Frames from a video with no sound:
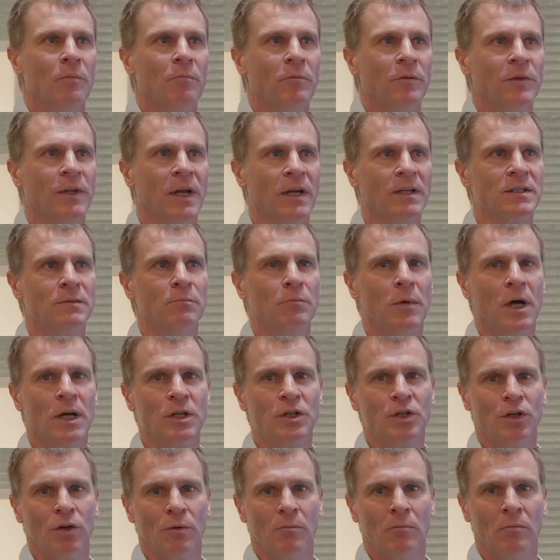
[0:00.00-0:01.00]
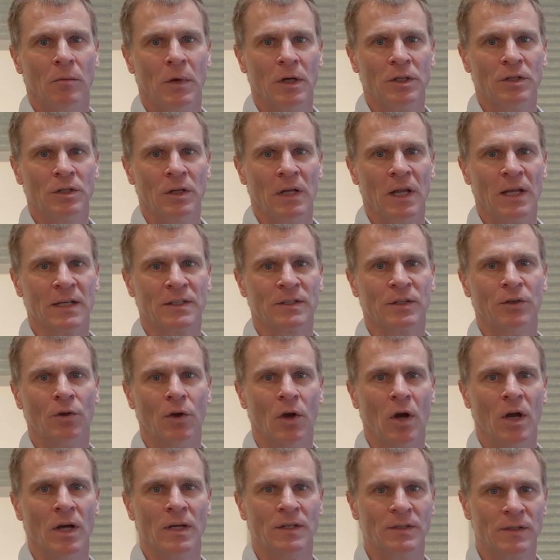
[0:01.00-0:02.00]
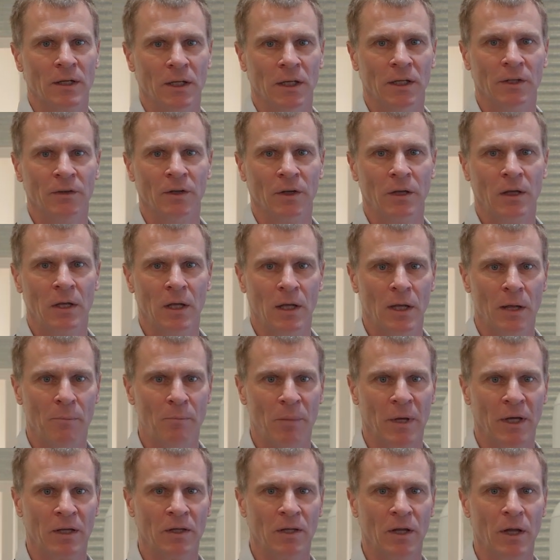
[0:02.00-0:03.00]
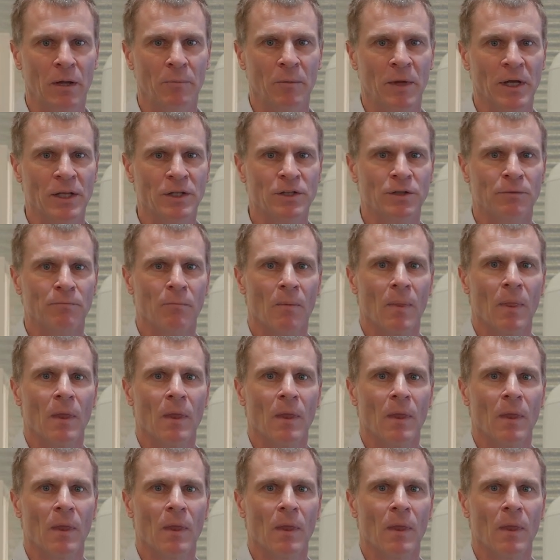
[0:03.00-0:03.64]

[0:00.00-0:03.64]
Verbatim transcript: There's much, much less noise in the Kinepict image.